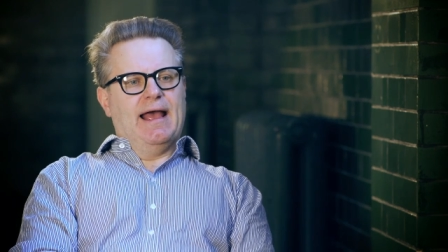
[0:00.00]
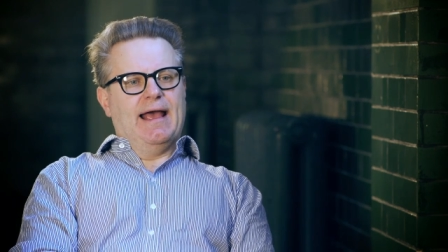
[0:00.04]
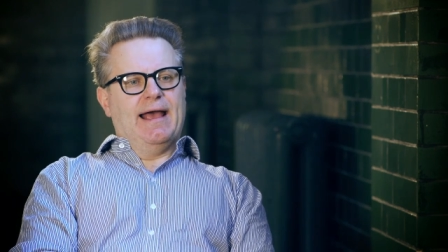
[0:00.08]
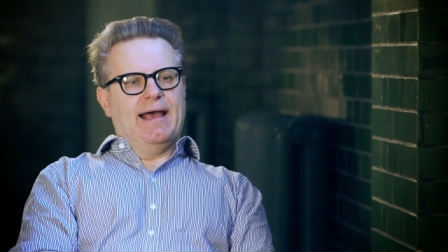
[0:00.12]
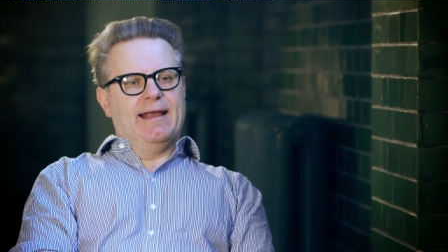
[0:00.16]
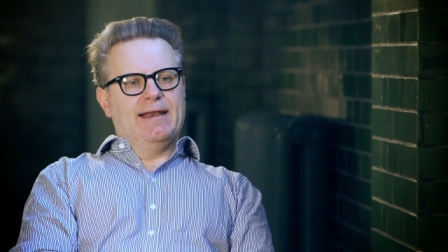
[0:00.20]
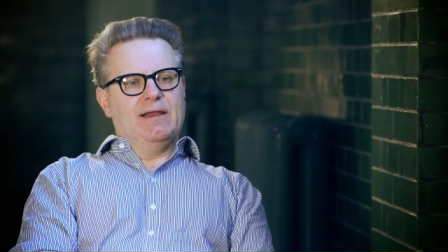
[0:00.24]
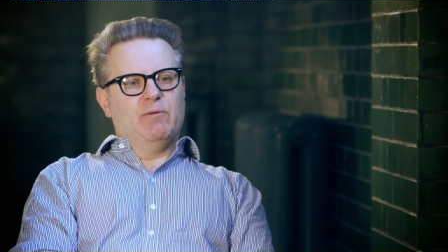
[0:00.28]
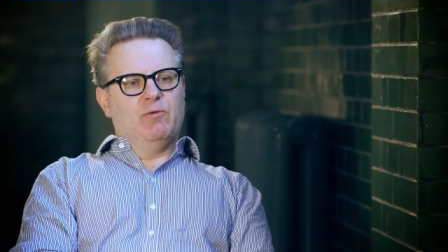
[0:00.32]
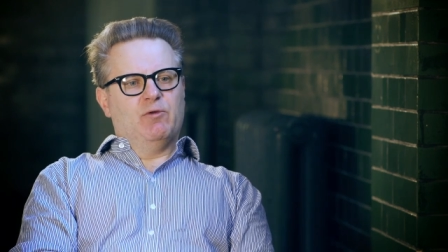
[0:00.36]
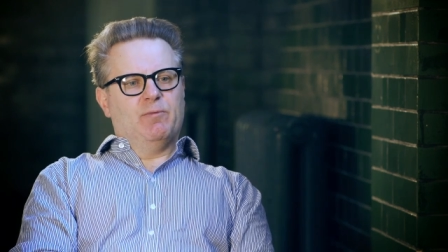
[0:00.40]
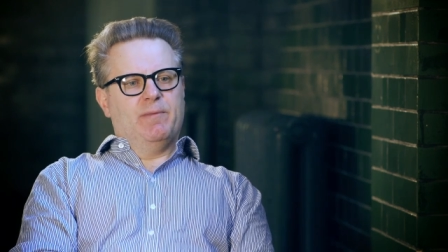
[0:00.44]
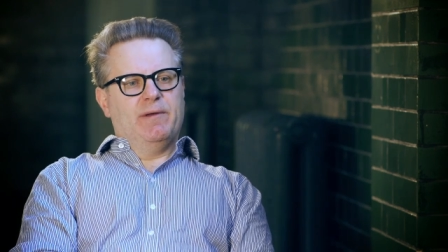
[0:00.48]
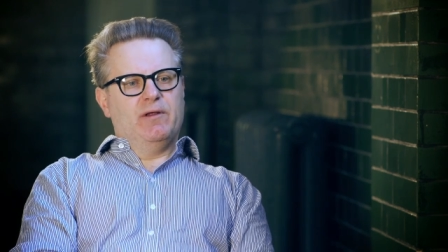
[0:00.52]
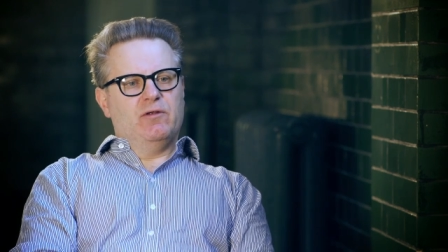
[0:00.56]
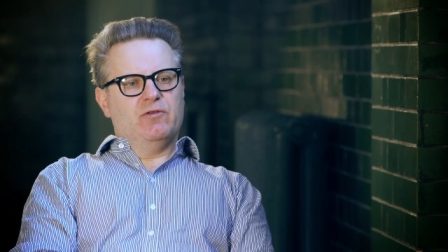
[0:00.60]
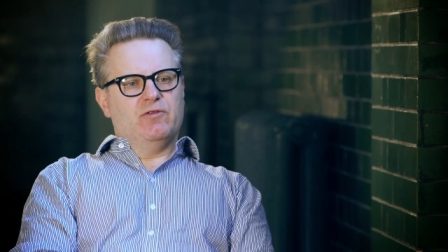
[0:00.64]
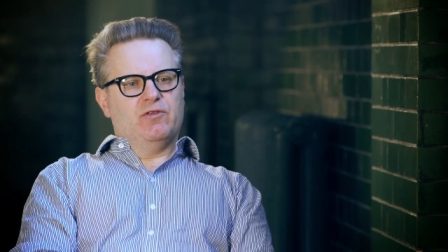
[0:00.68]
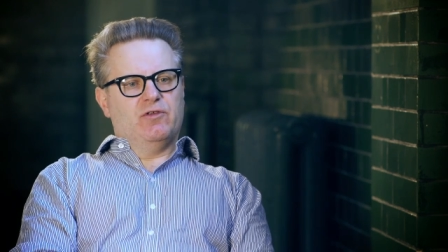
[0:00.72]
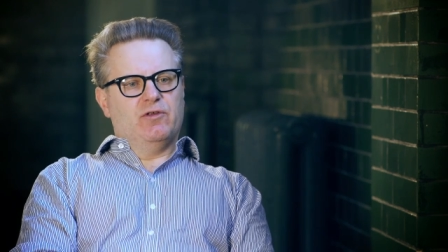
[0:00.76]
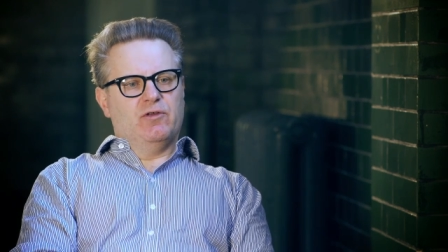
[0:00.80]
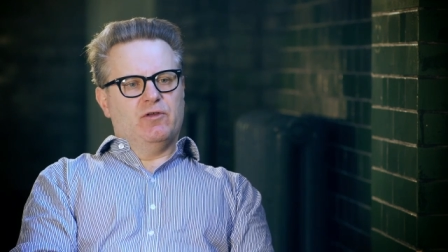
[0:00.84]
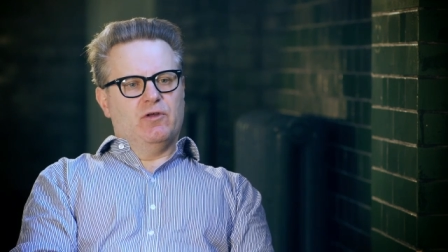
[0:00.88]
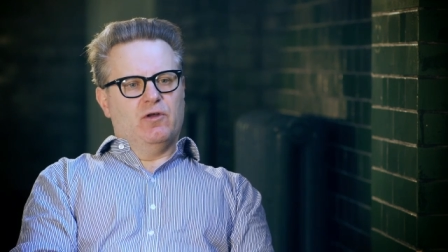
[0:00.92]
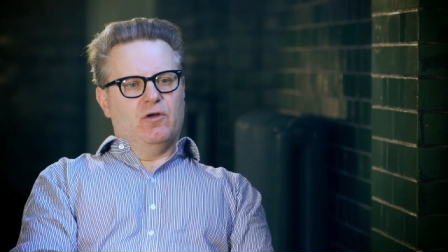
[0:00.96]
And it was
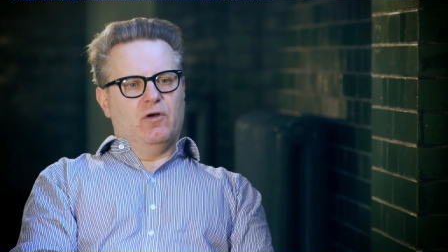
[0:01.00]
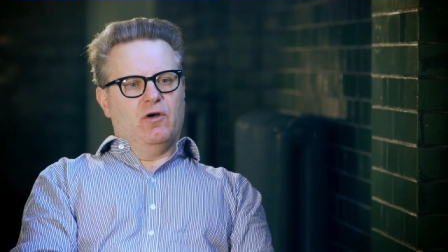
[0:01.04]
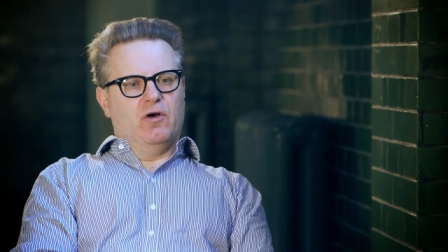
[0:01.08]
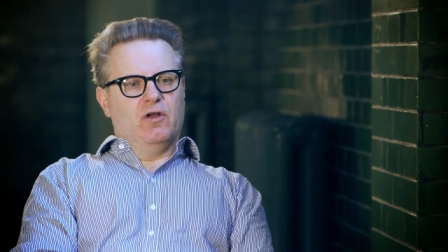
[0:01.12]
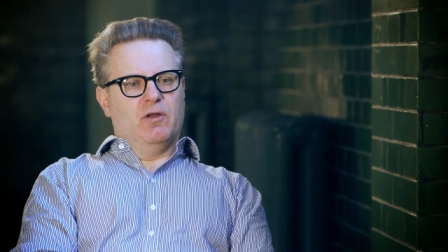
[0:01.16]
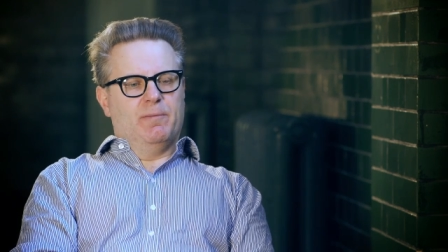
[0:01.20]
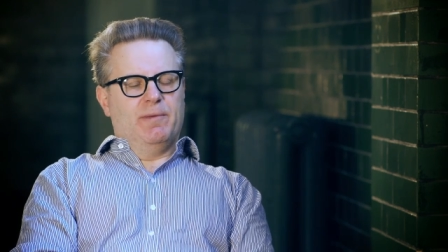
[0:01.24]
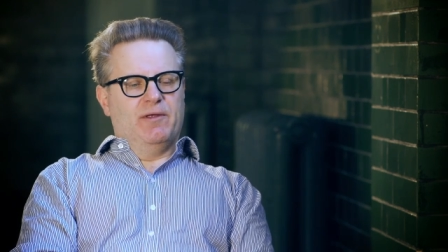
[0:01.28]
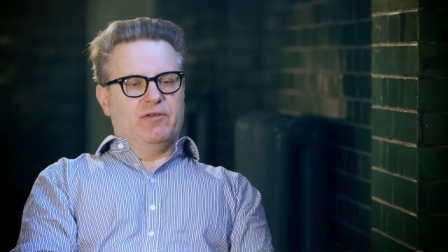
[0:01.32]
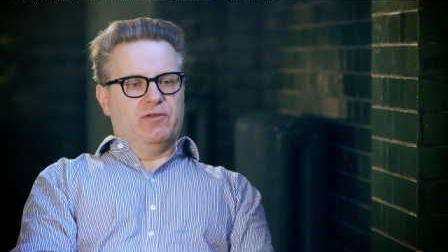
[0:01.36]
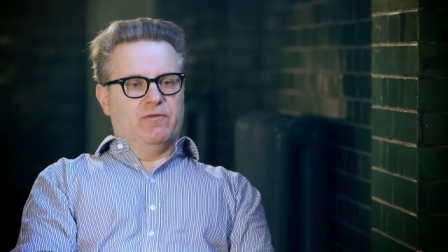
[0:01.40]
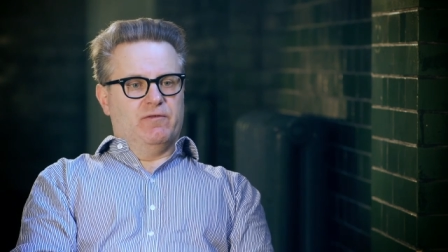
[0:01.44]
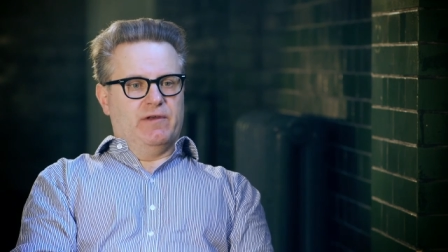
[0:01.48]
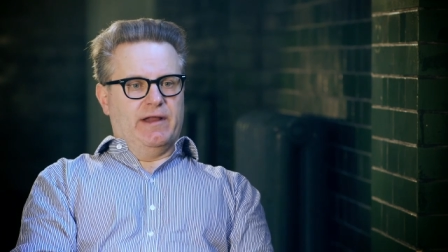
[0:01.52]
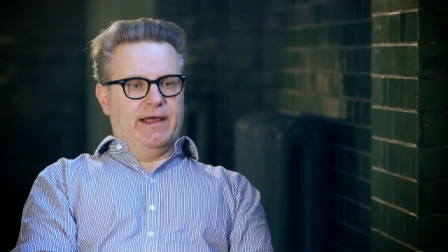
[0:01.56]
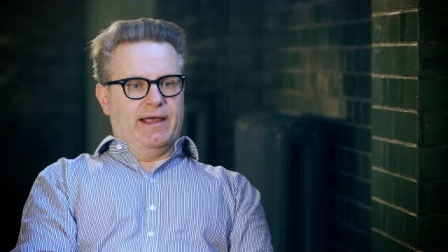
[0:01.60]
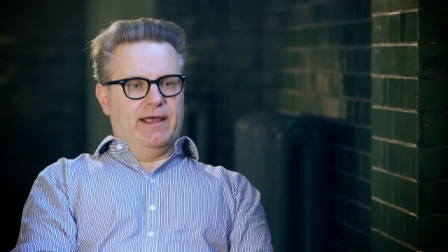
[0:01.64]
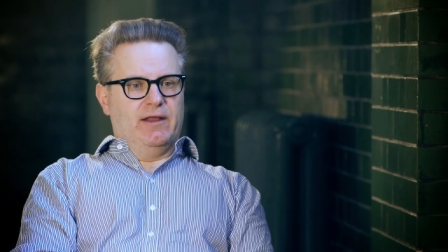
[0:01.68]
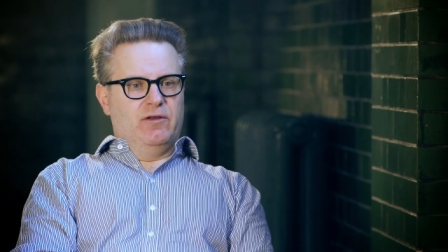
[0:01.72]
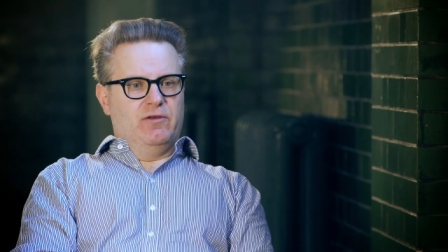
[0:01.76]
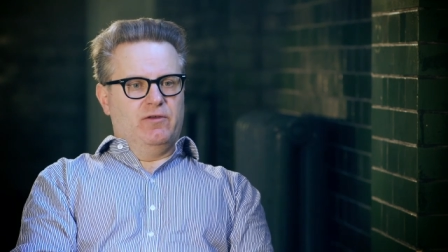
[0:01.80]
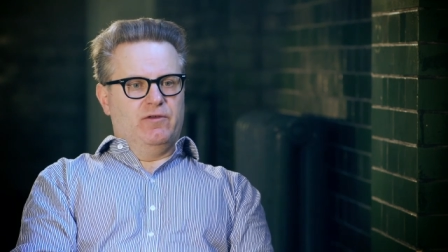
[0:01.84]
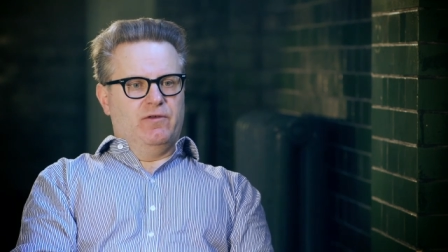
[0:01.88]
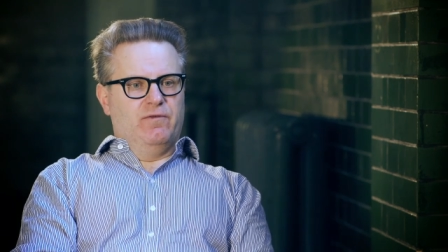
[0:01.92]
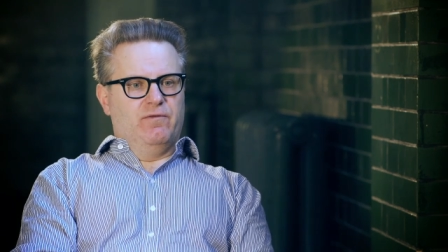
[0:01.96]
built on a piece of
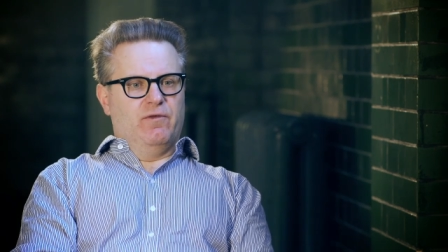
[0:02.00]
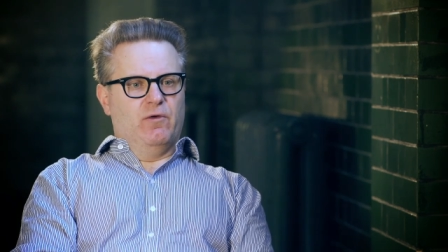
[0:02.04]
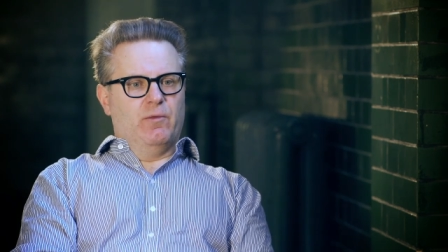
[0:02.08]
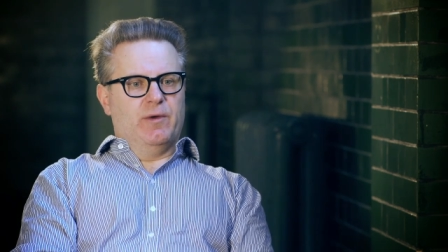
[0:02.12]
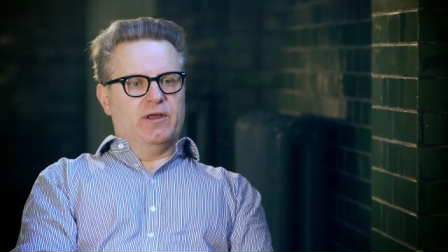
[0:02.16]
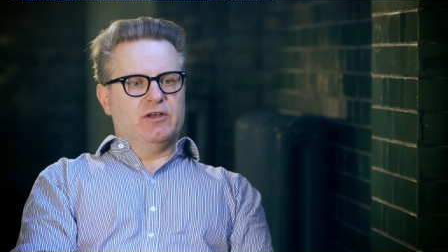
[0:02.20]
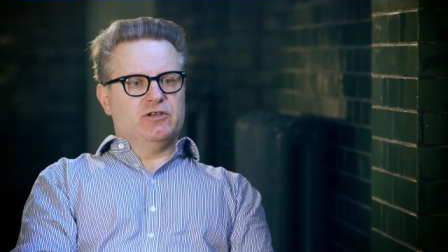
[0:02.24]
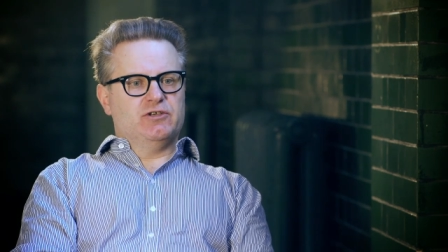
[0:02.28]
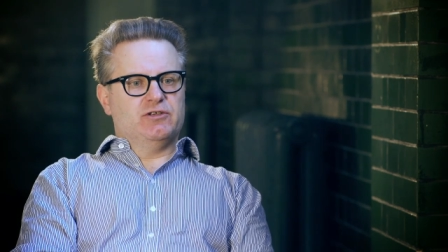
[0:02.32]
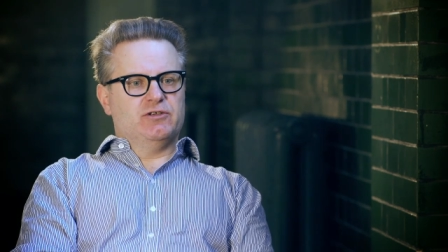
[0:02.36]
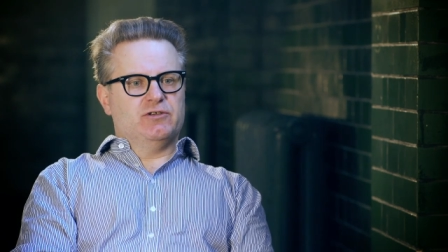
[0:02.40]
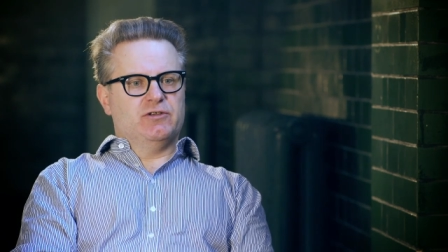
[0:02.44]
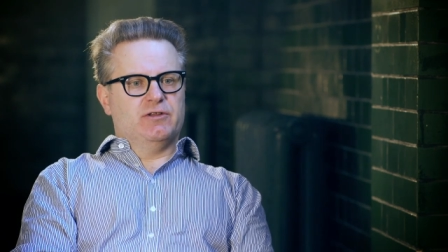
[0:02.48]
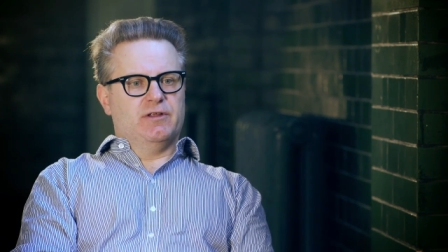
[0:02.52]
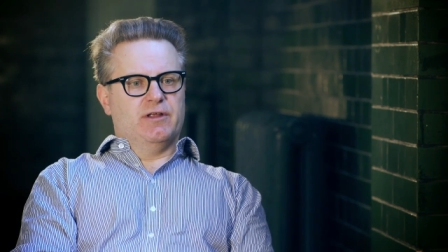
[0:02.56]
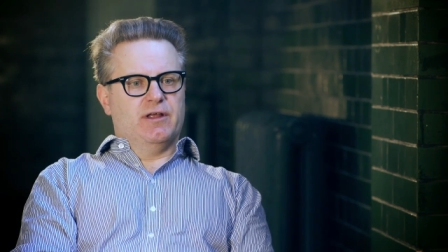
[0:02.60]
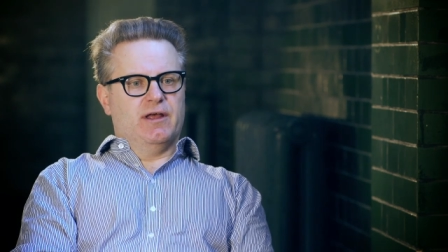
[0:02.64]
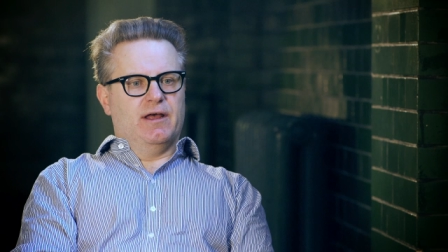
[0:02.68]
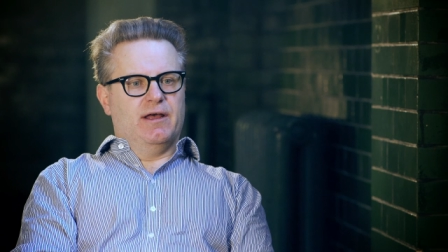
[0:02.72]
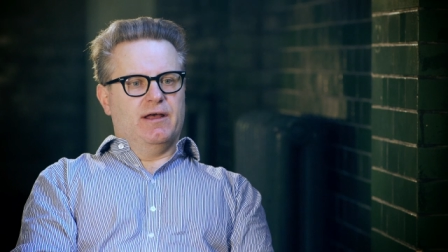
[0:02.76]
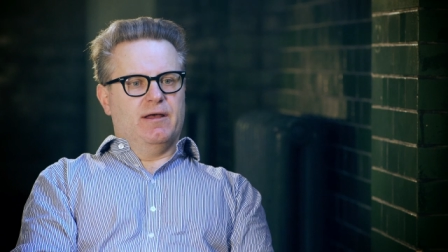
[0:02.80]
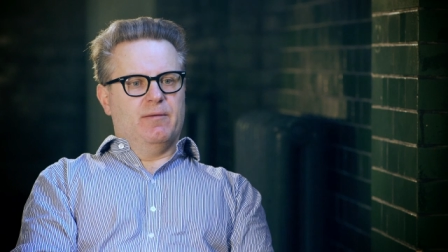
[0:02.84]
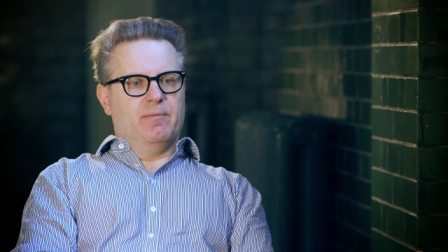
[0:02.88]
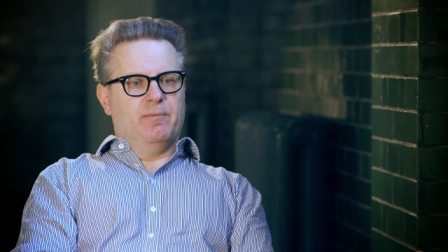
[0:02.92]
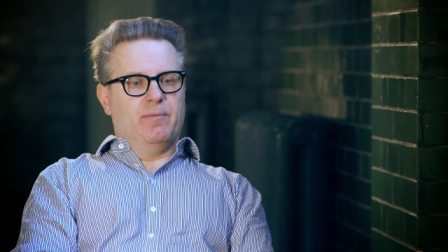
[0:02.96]
land for which
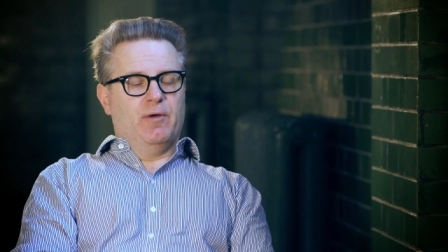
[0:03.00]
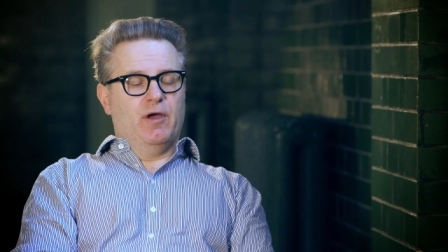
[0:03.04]
uh, um,